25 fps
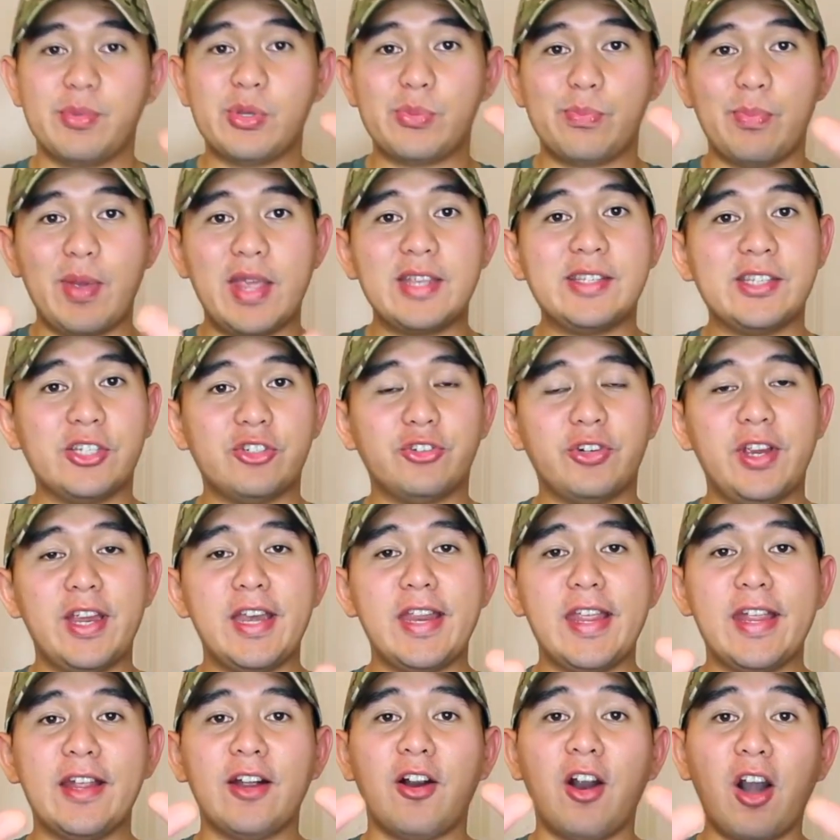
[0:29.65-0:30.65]
There's basic
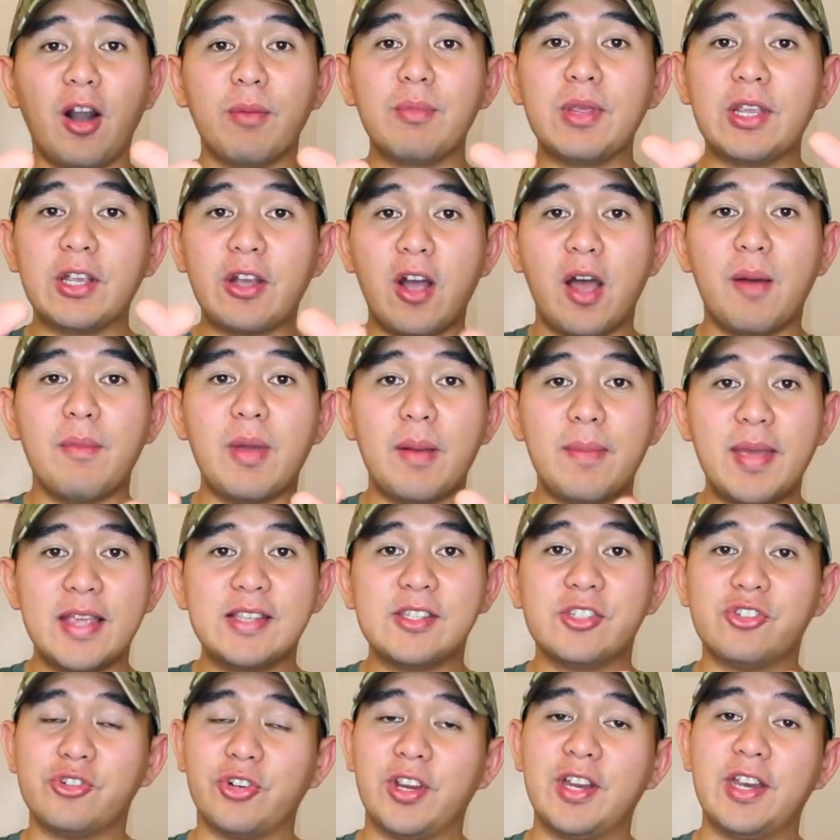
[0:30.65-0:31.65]
training, Army combat
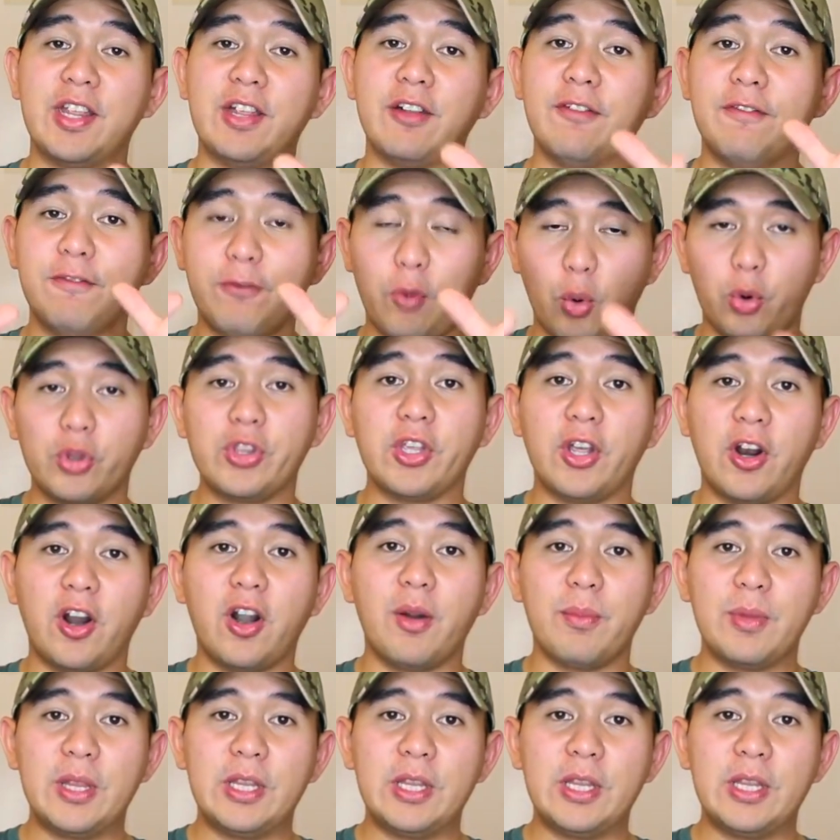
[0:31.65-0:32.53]
basic training for the Army.